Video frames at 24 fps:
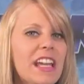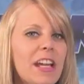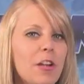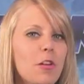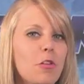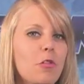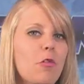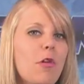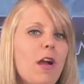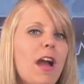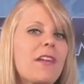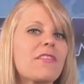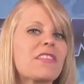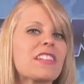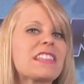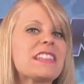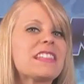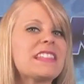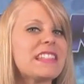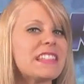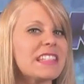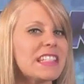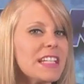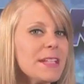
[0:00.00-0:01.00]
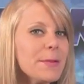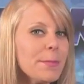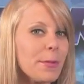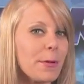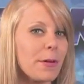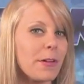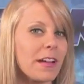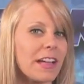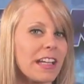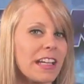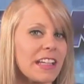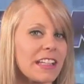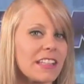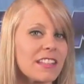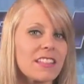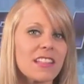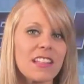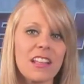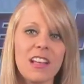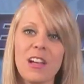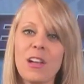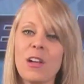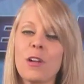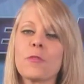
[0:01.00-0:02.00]
aircraft and seaplanes
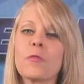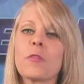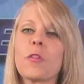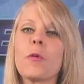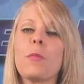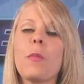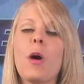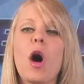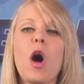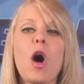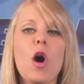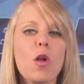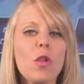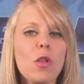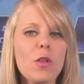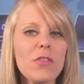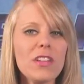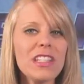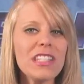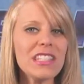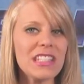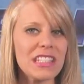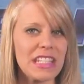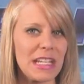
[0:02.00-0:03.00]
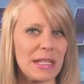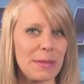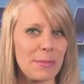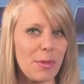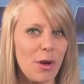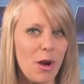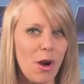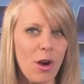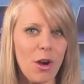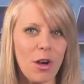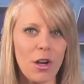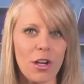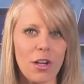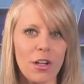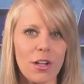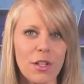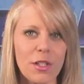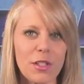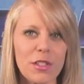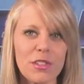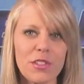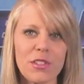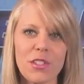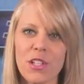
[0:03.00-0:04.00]
from all of its state
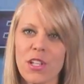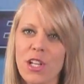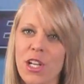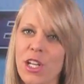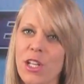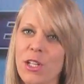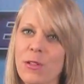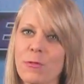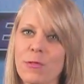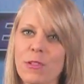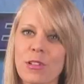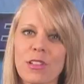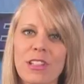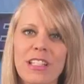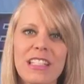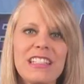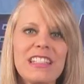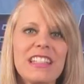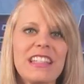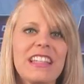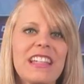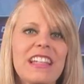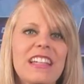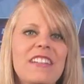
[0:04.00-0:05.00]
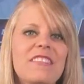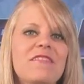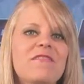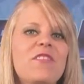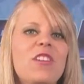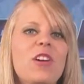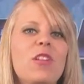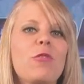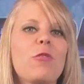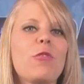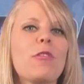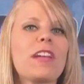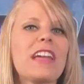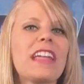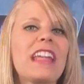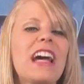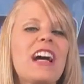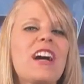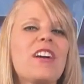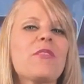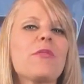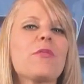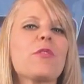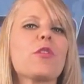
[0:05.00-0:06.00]
parks, relented following an
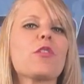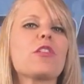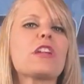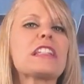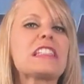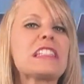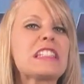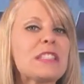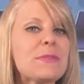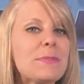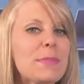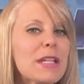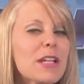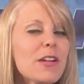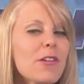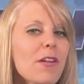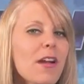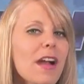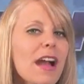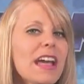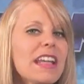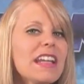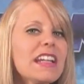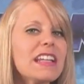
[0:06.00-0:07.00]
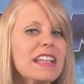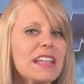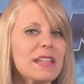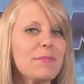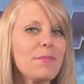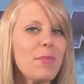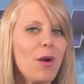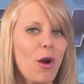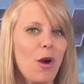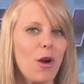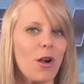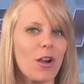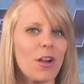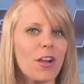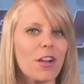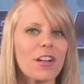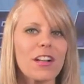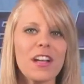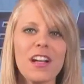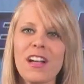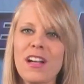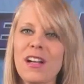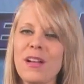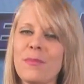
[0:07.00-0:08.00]
effort spearheaded in
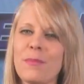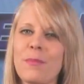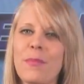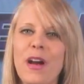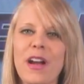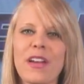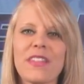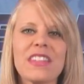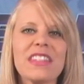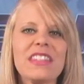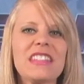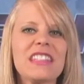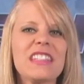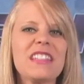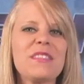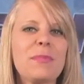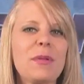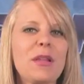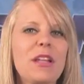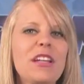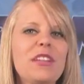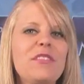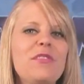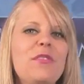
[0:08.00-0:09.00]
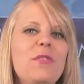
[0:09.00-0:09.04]
part by the Seaplane